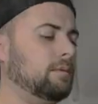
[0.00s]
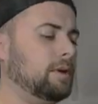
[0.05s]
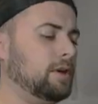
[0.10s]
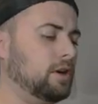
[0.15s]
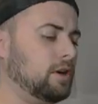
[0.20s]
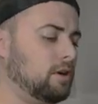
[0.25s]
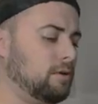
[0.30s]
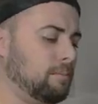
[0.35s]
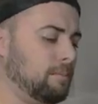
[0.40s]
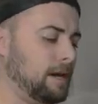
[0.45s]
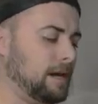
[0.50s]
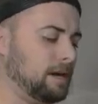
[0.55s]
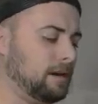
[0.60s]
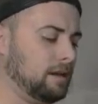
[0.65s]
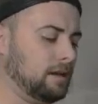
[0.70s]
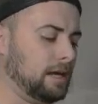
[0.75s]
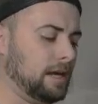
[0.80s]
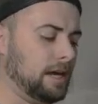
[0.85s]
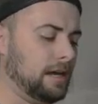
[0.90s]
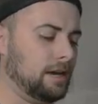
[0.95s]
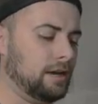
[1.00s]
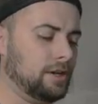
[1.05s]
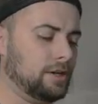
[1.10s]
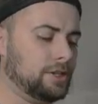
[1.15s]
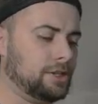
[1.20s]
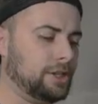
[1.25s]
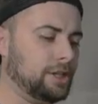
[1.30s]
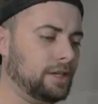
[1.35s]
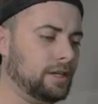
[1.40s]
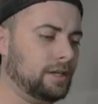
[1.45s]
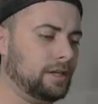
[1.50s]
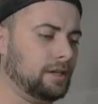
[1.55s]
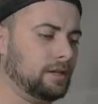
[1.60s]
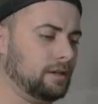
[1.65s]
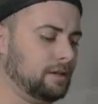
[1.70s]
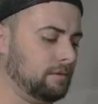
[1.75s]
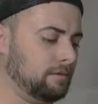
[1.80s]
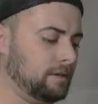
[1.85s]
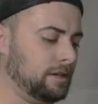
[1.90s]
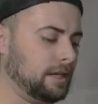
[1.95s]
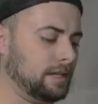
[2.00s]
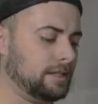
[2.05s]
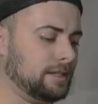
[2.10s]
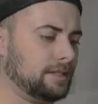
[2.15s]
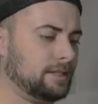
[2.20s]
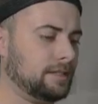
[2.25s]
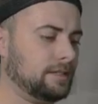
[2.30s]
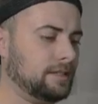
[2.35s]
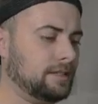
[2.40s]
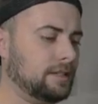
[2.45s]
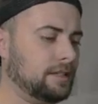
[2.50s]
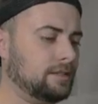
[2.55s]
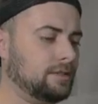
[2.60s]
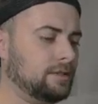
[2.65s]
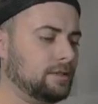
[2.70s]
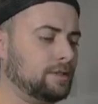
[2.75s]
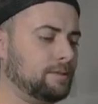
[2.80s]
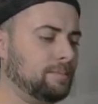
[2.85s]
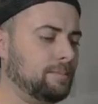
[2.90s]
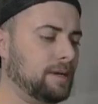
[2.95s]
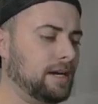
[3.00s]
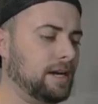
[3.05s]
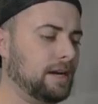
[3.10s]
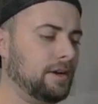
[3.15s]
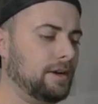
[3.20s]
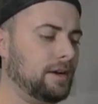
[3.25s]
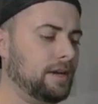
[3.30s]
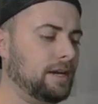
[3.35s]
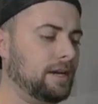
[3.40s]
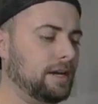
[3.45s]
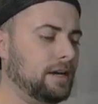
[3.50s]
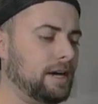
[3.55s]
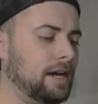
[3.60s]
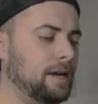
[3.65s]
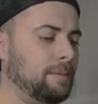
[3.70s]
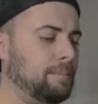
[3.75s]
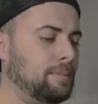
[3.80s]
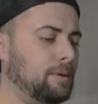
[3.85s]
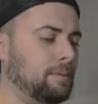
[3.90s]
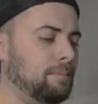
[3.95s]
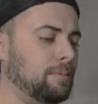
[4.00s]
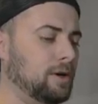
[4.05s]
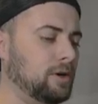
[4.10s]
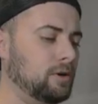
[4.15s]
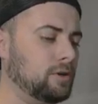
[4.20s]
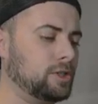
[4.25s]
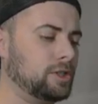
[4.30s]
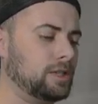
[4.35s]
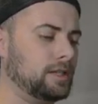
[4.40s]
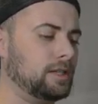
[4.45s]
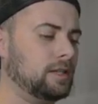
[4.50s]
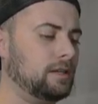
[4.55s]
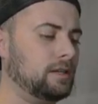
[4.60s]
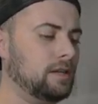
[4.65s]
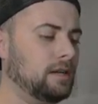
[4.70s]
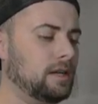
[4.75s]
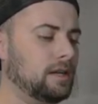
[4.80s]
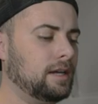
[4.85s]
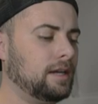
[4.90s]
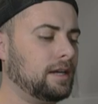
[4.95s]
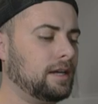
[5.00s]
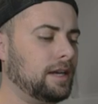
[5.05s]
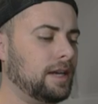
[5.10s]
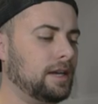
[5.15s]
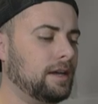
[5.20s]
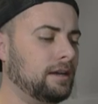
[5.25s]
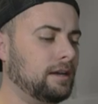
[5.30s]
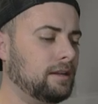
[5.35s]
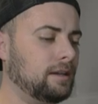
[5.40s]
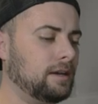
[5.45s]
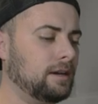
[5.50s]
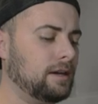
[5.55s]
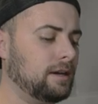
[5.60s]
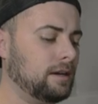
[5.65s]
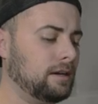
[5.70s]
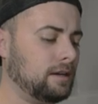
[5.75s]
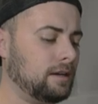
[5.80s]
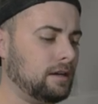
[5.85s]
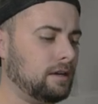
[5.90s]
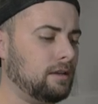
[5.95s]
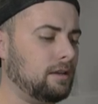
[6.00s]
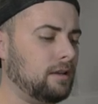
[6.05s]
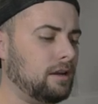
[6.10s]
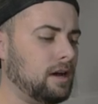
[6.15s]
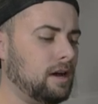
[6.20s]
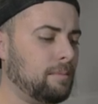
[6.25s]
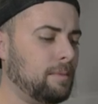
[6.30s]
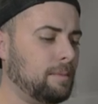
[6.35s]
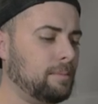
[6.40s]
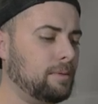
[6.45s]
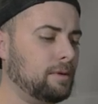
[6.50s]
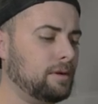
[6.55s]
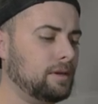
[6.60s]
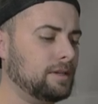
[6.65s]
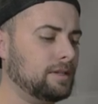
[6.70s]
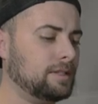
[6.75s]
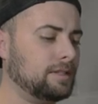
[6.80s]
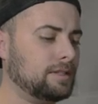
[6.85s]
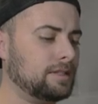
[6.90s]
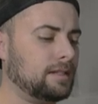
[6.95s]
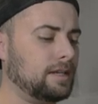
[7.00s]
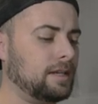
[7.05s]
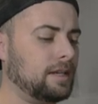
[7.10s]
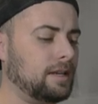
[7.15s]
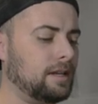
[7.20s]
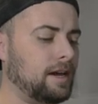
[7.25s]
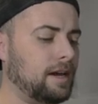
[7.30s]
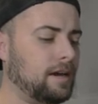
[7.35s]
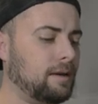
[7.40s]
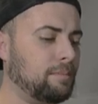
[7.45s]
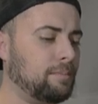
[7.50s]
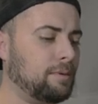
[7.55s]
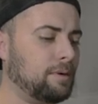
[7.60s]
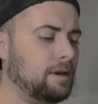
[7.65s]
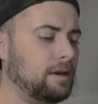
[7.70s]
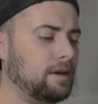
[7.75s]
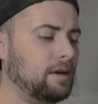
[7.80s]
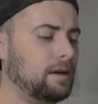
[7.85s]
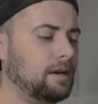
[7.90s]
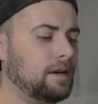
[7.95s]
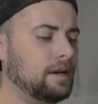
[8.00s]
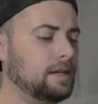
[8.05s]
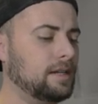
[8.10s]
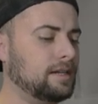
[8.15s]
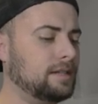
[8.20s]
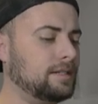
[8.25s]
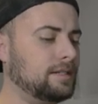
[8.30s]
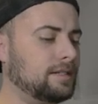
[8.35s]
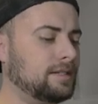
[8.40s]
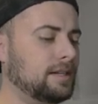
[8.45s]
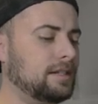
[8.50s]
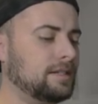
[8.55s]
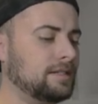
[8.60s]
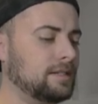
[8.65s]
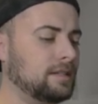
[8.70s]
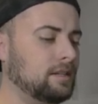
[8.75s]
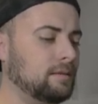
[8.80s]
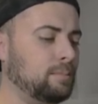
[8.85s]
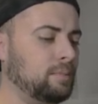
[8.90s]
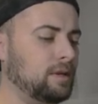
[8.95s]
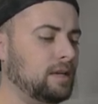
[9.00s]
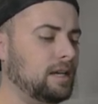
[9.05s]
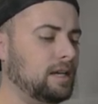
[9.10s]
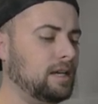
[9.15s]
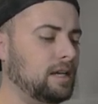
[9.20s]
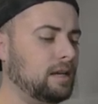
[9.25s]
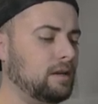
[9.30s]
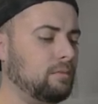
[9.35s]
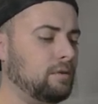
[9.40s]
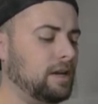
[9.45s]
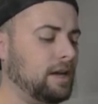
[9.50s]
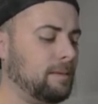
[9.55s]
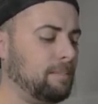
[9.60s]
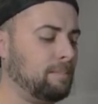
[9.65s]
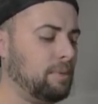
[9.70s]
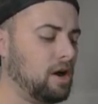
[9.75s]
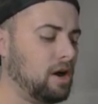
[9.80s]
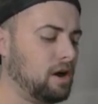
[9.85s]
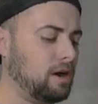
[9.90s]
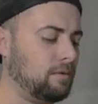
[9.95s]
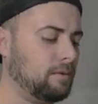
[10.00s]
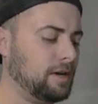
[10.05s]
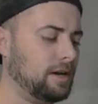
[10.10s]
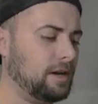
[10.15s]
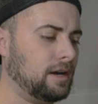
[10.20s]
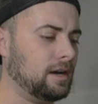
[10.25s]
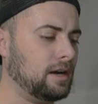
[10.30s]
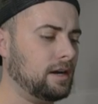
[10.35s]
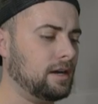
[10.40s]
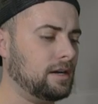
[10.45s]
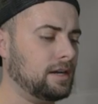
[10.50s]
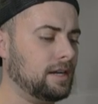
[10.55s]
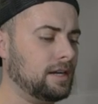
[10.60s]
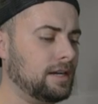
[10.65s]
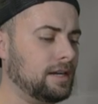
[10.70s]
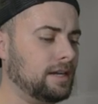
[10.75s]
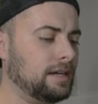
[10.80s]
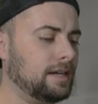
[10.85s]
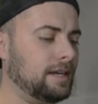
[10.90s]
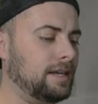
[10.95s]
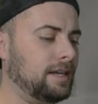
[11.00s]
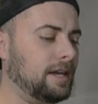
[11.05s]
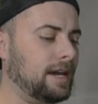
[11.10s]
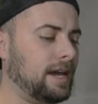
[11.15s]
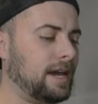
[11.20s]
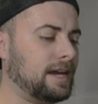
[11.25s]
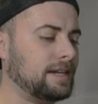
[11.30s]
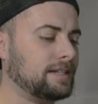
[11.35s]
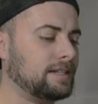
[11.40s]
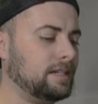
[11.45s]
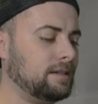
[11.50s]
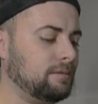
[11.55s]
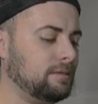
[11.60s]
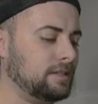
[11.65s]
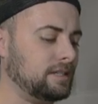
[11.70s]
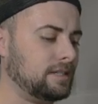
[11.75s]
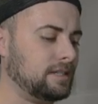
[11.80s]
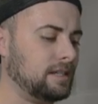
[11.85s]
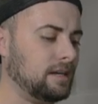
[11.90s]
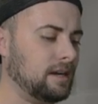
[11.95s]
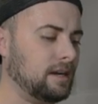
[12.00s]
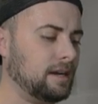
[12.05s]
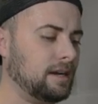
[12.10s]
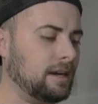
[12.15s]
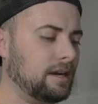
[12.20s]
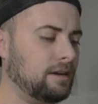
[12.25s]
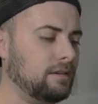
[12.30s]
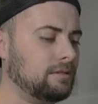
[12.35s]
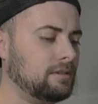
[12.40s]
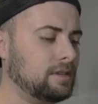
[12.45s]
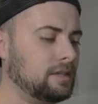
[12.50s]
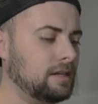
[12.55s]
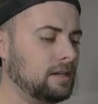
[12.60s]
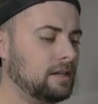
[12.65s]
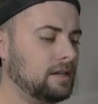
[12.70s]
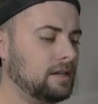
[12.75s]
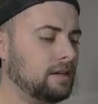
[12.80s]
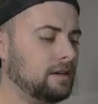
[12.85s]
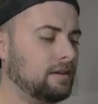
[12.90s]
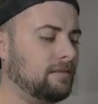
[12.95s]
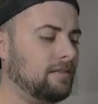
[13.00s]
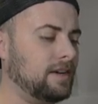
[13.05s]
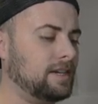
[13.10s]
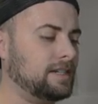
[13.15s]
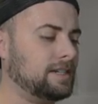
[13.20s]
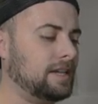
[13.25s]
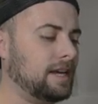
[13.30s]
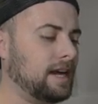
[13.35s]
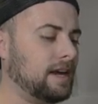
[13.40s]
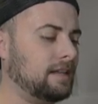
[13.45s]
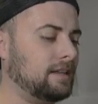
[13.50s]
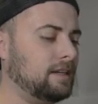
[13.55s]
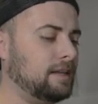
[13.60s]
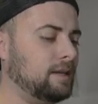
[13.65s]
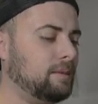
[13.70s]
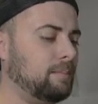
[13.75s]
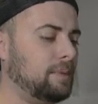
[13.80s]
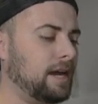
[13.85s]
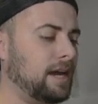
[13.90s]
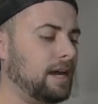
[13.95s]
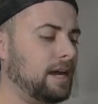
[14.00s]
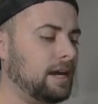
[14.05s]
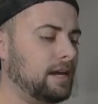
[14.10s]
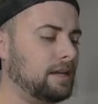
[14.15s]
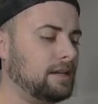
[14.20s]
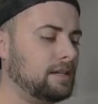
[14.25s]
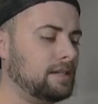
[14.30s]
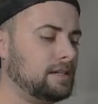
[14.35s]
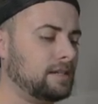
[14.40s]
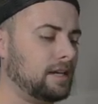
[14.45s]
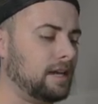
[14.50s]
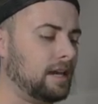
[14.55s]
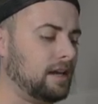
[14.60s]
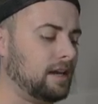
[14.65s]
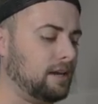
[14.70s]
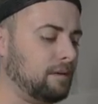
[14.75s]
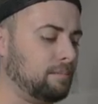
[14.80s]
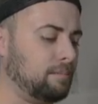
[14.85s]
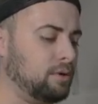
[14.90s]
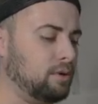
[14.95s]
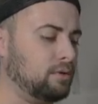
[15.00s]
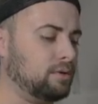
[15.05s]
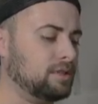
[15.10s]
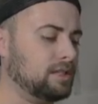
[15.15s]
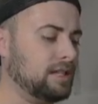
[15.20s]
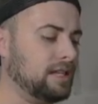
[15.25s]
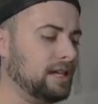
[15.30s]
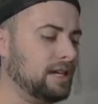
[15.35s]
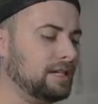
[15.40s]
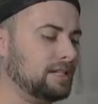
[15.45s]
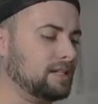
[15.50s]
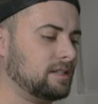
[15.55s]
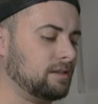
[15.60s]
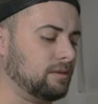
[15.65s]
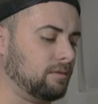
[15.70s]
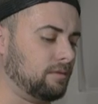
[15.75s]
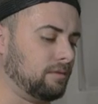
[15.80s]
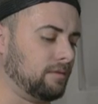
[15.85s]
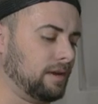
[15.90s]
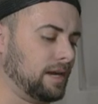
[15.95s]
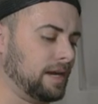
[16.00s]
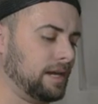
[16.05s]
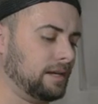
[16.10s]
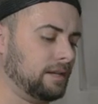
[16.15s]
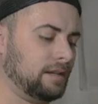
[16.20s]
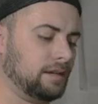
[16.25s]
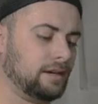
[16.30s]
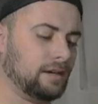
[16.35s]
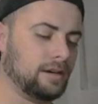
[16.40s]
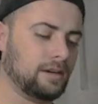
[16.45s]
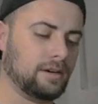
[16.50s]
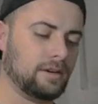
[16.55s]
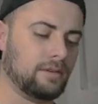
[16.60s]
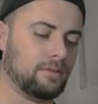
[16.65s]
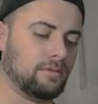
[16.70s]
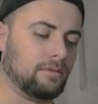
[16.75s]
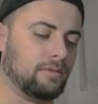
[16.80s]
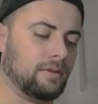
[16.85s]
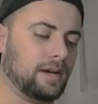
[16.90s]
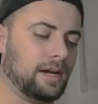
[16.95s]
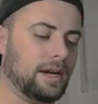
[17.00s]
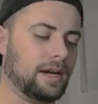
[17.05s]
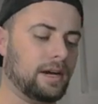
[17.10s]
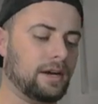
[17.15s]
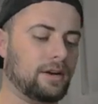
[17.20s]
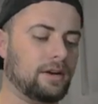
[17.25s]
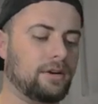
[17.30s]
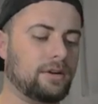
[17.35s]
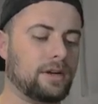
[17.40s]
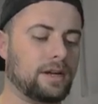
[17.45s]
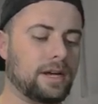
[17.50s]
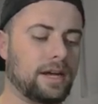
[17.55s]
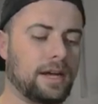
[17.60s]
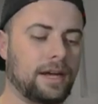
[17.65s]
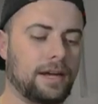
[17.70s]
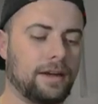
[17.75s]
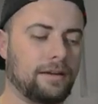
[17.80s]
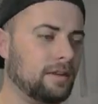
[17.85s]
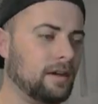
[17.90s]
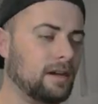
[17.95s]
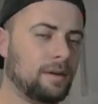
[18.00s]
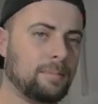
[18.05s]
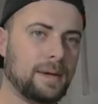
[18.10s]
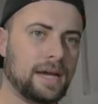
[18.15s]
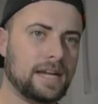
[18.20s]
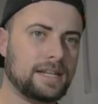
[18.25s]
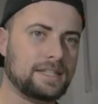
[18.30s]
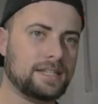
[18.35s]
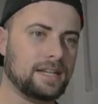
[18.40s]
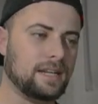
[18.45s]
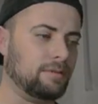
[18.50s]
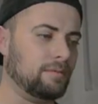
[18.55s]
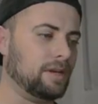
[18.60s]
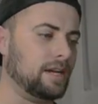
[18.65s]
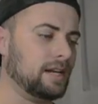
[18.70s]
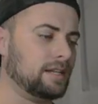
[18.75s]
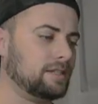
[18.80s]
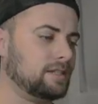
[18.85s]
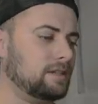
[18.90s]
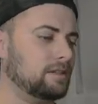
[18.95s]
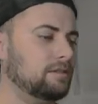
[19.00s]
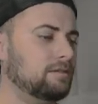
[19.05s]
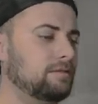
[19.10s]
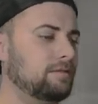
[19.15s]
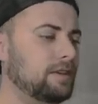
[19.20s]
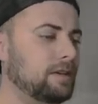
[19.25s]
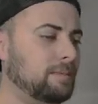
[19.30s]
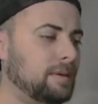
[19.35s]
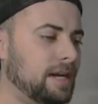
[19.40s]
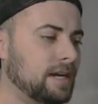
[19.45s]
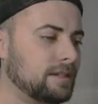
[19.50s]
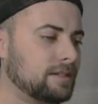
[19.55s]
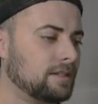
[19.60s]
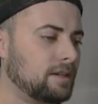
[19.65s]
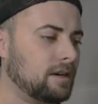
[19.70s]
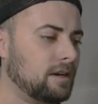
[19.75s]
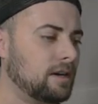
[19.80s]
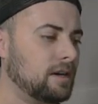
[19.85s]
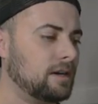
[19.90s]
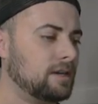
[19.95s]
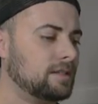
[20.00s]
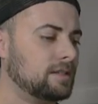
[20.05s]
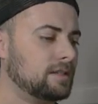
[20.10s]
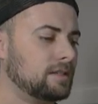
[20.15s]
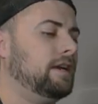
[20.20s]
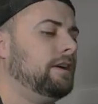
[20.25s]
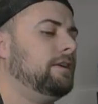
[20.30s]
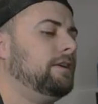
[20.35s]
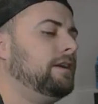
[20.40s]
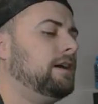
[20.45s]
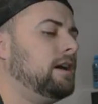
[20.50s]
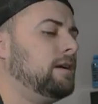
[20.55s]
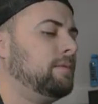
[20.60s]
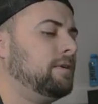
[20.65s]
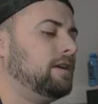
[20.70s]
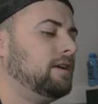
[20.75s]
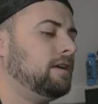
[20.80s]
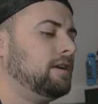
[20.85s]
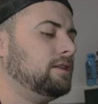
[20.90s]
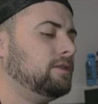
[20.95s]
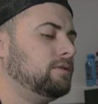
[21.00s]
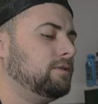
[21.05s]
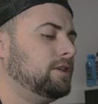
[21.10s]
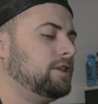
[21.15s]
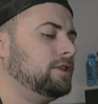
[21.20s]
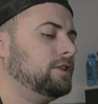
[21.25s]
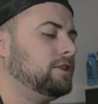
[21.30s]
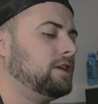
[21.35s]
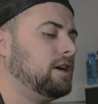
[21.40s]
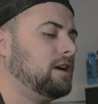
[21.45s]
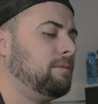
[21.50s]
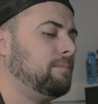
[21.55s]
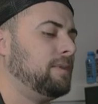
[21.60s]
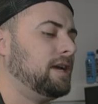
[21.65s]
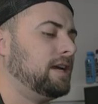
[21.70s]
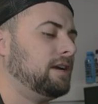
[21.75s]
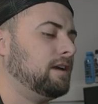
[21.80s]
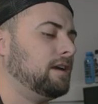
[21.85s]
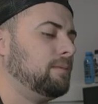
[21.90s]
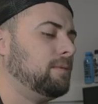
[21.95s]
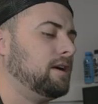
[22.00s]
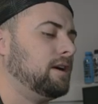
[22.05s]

we go, Metal Energy. We got Citrus Berry, Hyper Potion, Kingler, Clobopus, Yamper, Sizzlipede. We got Pawinard, Ghastly with his tongue out, Vitality Band, and Poltegeist regular rare. Okay, not a bad tin. We got two V max cards. Hariyama, you're not doing your job, man. Come